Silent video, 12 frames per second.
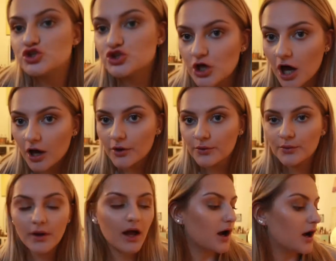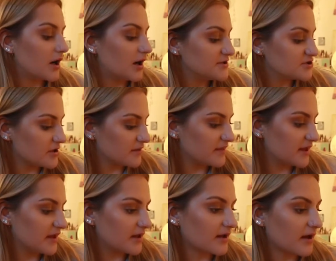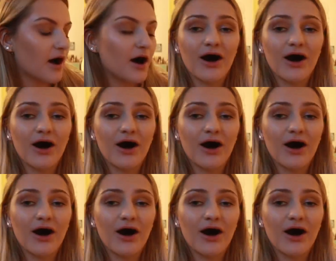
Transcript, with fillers: So I don't think